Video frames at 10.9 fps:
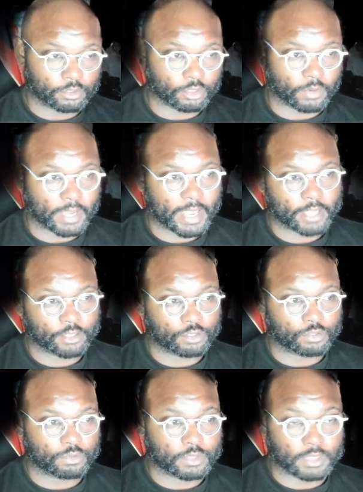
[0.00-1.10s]
So I had
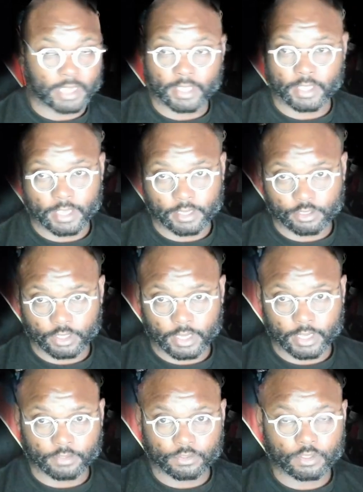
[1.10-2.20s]
to sand the engine
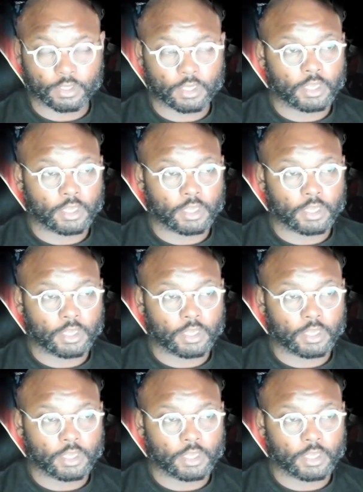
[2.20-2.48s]
heads.